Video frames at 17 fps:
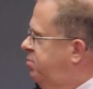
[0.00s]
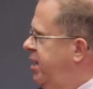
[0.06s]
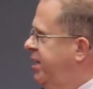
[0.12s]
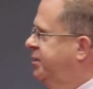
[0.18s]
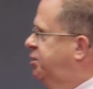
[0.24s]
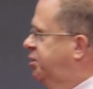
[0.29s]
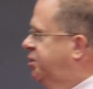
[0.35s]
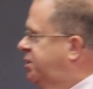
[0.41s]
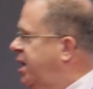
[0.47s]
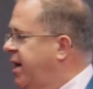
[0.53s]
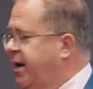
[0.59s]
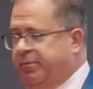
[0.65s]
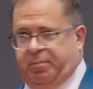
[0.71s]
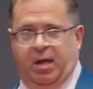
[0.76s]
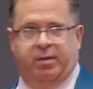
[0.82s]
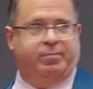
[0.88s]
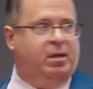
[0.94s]
he's just kind of,
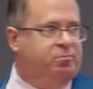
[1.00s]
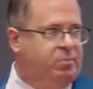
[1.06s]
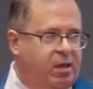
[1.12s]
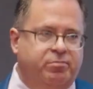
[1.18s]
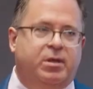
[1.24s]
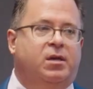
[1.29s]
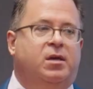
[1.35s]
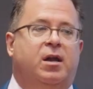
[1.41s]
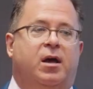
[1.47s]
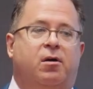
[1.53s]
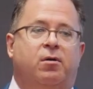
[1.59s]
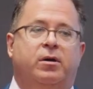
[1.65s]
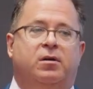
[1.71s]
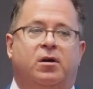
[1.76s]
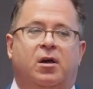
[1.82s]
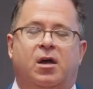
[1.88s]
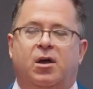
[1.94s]
and
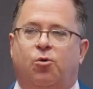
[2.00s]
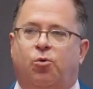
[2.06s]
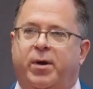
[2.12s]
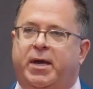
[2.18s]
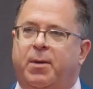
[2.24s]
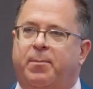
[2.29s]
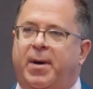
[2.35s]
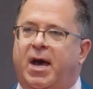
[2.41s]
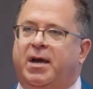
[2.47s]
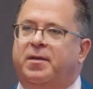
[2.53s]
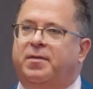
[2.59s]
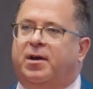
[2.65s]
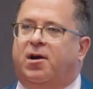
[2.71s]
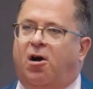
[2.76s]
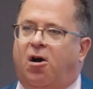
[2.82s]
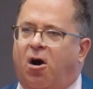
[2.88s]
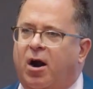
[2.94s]
we get back in the
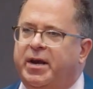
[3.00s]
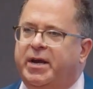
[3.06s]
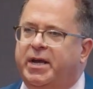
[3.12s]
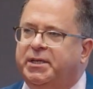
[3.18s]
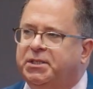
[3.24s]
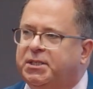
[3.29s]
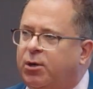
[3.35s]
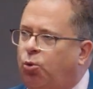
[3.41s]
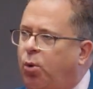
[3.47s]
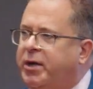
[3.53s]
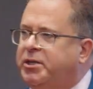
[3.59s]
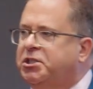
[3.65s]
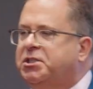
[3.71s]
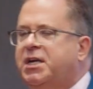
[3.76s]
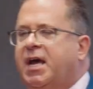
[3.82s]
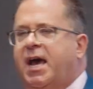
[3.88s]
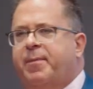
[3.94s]
car, and he said, what
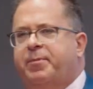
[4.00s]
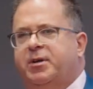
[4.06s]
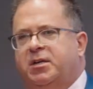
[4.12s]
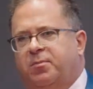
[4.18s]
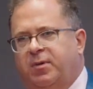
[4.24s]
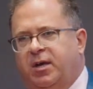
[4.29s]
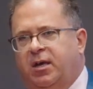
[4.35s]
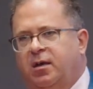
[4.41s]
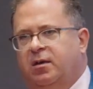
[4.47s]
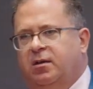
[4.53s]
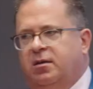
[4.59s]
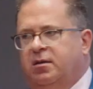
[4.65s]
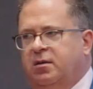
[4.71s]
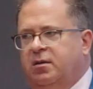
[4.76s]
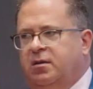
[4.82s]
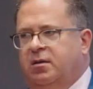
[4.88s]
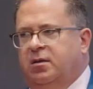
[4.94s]
just happened to me?
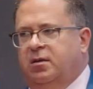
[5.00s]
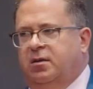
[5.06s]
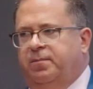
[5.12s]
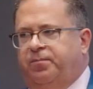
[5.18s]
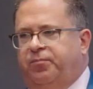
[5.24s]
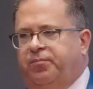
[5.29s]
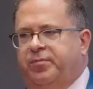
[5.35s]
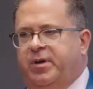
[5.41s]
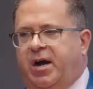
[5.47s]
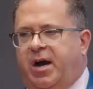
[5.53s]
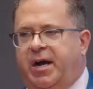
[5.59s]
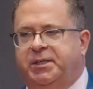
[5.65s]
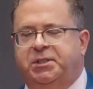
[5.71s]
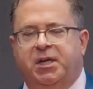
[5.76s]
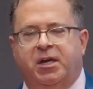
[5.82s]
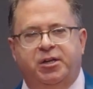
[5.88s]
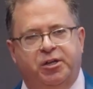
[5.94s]
I
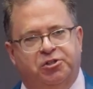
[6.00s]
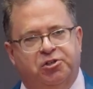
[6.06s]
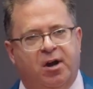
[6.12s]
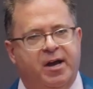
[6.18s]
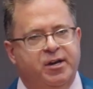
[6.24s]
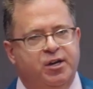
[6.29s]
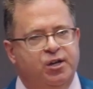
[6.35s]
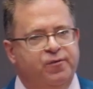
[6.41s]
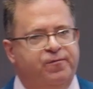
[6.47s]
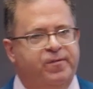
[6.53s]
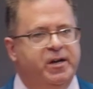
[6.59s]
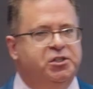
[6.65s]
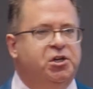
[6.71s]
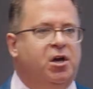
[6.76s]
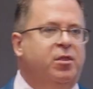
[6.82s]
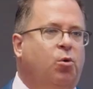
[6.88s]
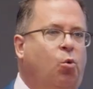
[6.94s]
said, you tried to do fish
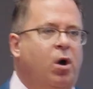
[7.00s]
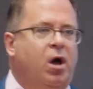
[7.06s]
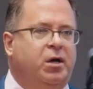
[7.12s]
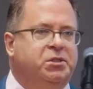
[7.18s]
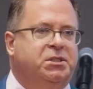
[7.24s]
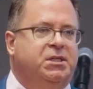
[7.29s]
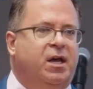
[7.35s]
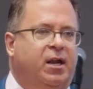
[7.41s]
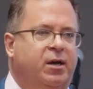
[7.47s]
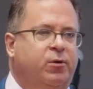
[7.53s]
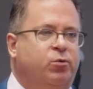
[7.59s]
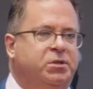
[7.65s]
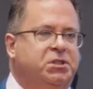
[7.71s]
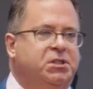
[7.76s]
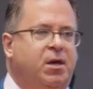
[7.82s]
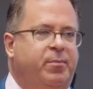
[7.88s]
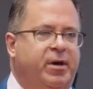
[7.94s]
on the wall selling with
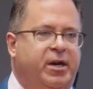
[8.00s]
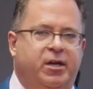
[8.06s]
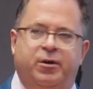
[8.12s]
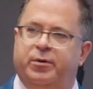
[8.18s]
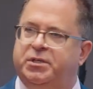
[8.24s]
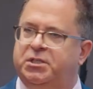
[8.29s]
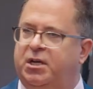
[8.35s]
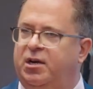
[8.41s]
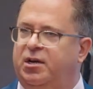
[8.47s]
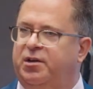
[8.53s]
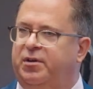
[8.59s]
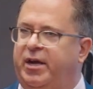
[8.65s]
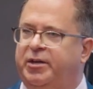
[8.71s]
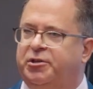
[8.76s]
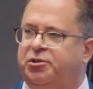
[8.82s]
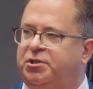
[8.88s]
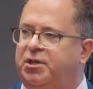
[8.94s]
somebody who was
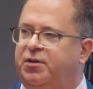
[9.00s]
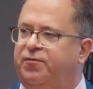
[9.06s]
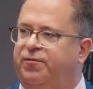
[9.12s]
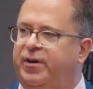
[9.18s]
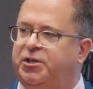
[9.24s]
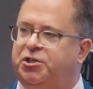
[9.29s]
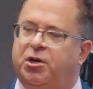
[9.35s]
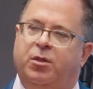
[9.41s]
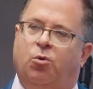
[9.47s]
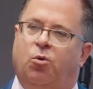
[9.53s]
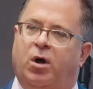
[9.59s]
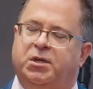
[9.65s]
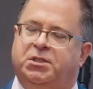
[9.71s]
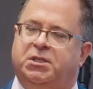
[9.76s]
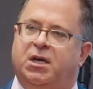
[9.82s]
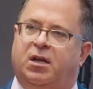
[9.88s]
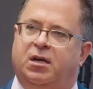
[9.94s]
interested in fish on the wall
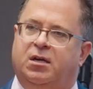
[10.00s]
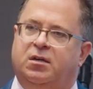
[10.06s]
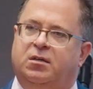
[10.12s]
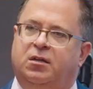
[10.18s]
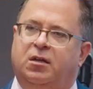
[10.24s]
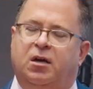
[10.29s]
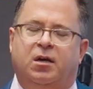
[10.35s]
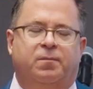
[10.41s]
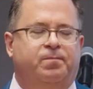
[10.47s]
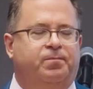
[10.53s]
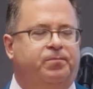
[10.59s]
selling. Look,